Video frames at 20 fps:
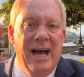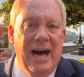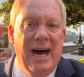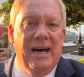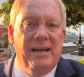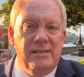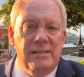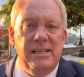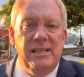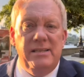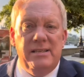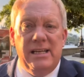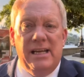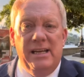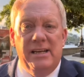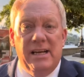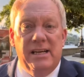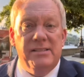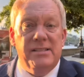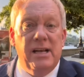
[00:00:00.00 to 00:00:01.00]
and
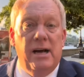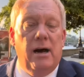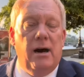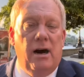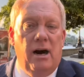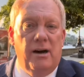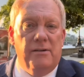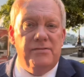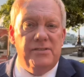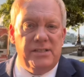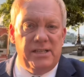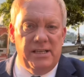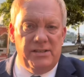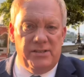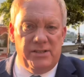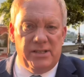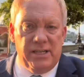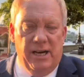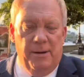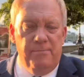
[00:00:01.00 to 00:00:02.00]
indeed has her
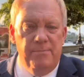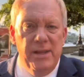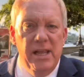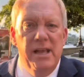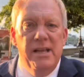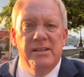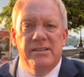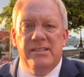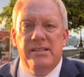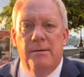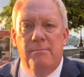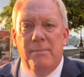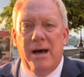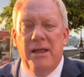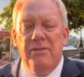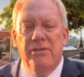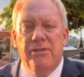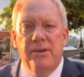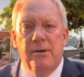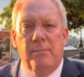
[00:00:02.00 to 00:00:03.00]
half-sister,
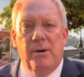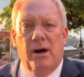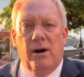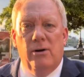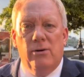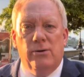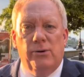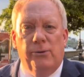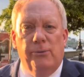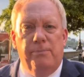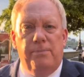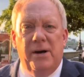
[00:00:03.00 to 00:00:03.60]
Samantha Markle.